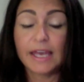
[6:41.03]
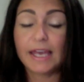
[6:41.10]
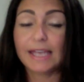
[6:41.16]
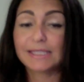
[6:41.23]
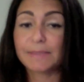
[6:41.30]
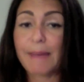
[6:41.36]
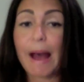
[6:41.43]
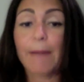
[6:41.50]

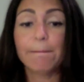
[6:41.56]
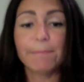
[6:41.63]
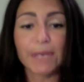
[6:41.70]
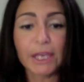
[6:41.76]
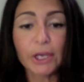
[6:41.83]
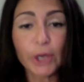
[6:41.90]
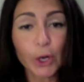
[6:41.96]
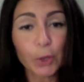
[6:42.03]
It's about
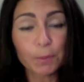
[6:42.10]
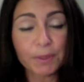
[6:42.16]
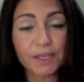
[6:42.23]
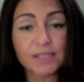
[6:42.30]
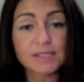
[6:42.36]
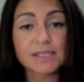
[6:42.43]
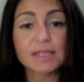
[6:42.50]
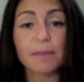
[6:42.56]
being
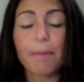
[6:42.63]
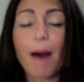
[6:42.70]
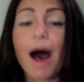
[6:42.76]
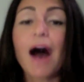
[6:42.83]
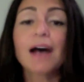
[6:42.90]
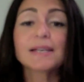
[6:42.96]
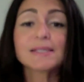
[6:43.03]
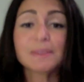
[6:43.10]
open to the
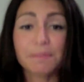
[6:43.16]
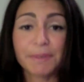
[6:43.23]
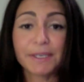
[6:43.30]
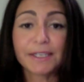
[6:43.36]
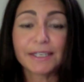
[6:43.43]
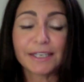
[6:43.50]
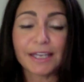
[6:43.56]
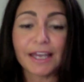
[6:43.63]

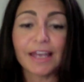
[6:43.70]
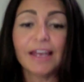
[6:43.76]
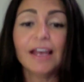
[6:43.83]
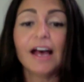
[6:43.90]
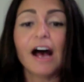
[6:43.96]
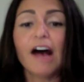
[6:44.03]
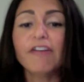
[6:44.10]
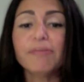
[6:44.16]
possibility
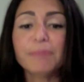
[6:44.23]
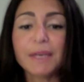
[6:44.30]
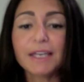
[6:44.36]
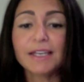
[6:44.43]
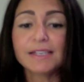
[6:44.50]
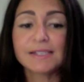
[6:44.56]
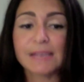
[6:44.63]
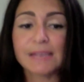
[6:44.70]
of
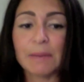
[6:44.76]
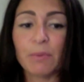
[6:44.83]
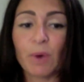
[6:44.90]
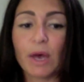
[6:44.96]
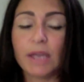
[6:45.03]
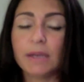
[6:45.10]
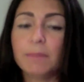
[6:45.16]
meeting someone,